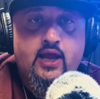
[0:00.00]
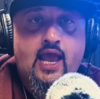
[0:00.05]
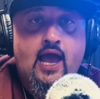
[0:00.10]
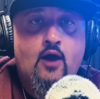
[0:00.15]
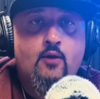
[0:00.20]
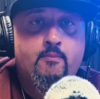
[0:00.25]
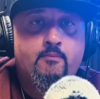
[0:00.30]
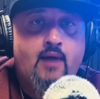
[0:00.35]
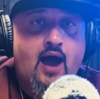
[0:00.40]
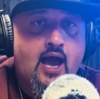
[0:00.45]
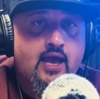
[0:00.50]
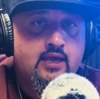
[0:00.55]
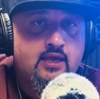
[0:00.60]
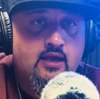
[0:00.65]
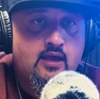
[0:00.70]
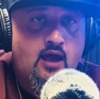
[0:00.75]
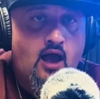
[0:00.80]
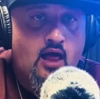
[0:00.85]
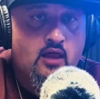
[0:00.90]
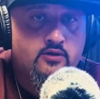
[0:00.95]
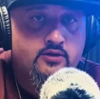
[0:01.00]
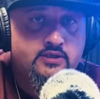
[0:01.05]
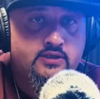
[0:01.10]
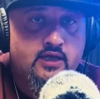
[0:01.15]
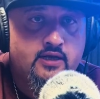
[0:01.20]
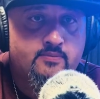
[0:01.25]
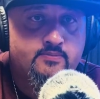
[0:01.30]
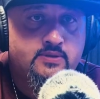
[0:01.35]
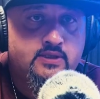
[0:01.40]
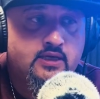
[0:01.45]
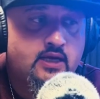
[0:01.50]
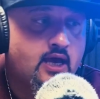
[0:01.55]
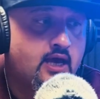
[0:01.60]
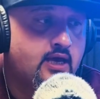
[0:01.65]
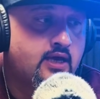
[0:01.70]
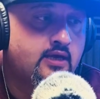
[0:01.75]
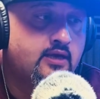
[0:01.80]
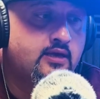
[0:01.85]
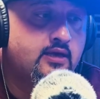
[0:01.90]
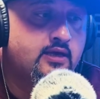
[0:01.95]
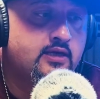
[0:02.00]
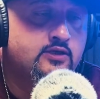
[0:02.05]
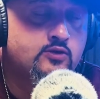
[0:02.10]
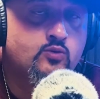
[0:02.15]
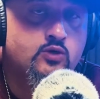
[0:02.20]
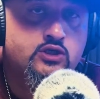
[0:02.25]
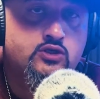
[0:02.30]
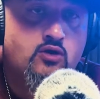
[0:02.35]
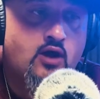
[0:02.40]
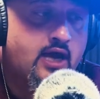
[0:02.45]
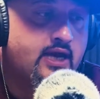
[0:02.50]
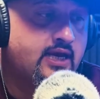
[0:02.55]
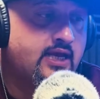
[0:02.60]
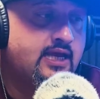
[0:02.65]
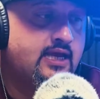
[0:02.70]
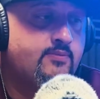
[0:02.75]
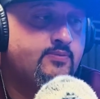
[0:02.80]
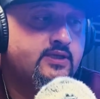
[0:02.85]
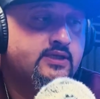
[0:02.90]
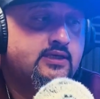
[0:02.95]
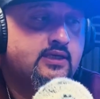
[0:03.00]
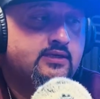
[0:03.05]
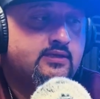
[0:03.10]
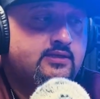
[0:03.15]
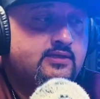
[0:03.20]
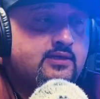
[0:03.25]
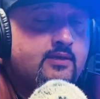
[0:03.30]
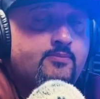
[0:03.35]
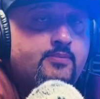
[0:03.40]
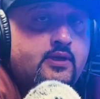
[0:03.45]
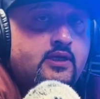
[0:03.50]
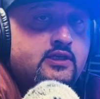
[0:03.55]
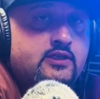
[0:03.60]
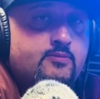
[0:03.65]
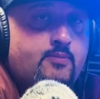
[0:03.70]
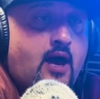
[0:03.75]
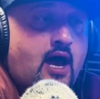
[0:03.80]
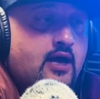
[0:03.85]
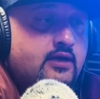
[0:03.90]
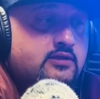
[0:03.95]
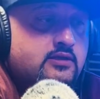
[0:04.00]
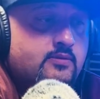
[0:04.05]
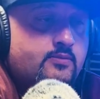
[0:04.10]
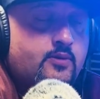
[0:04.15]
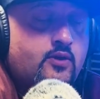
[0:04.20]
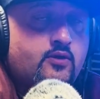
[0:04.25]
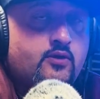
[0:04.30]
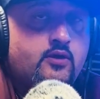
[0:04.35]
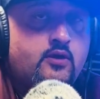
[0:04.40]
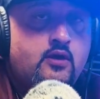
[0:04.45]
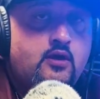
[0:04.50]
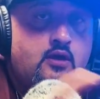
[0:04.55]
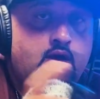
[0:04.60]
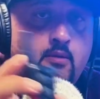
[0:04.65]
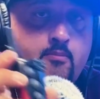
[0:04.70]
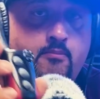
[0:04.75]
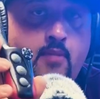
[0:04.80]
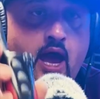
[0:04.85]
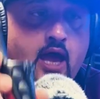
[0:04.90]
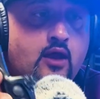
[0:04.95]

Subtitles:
out my e-collar setup today is we're trying to keep this as simple as possible. My